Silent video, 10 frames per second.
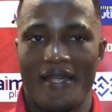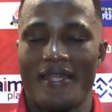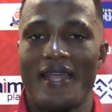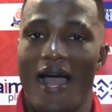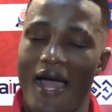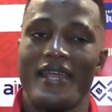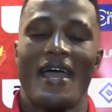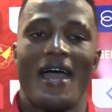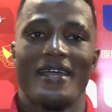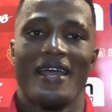Yeah,
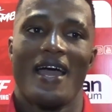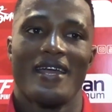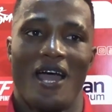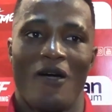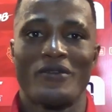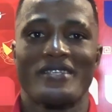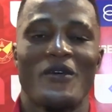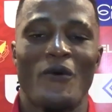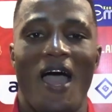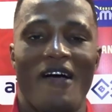yeah, yeah, yeah. We
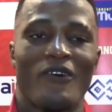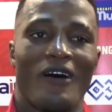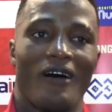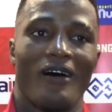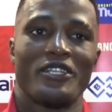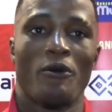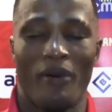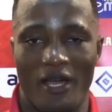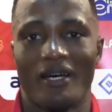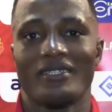still have a new
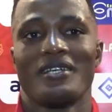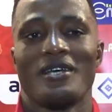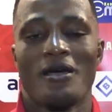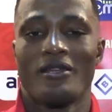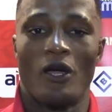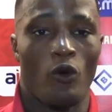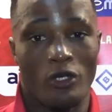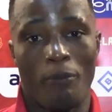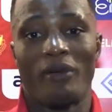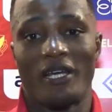player. They
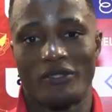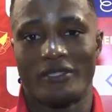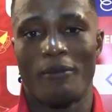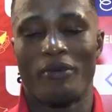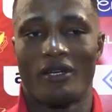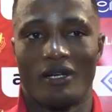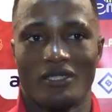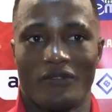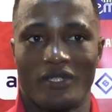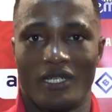could not play today
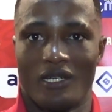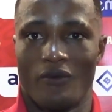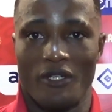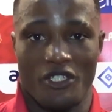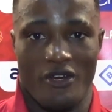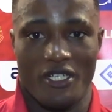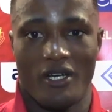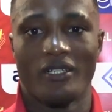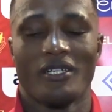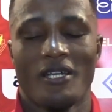because of the
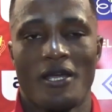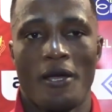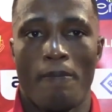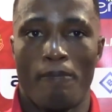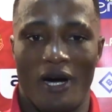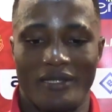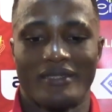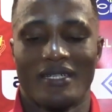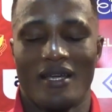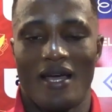registration, but
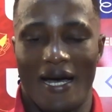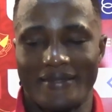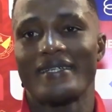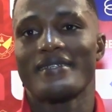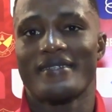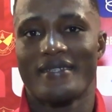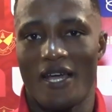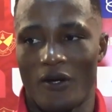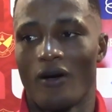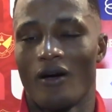I think
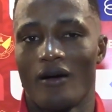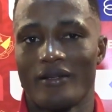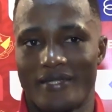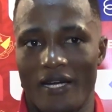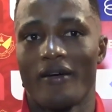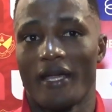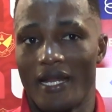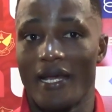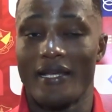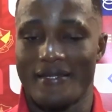second second
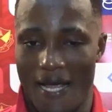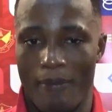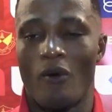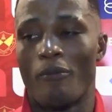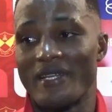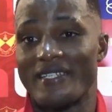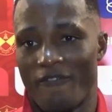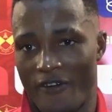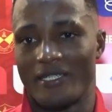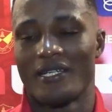game against Sabah will be
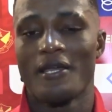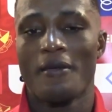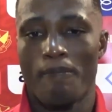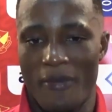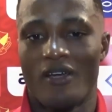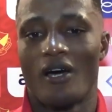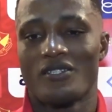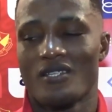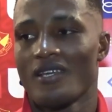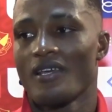different
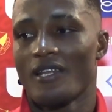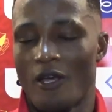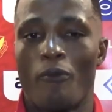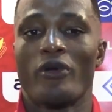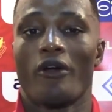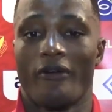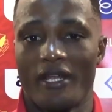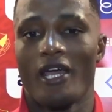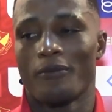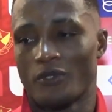because it will be a
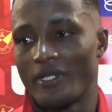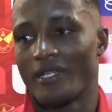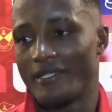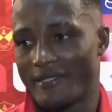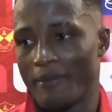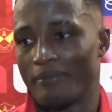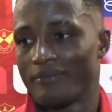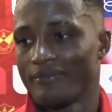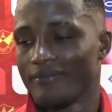great help to the team.